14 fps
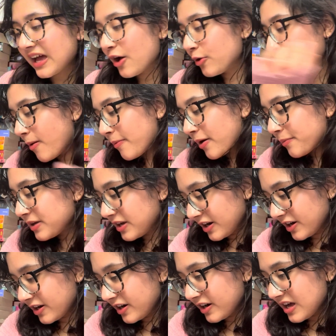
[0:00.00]
I'll pop it up
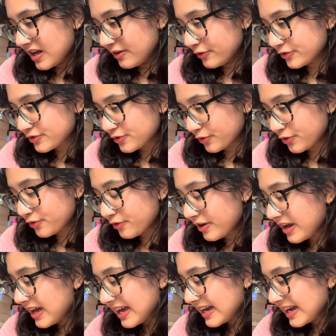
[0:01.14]
here, I'll scroll through it.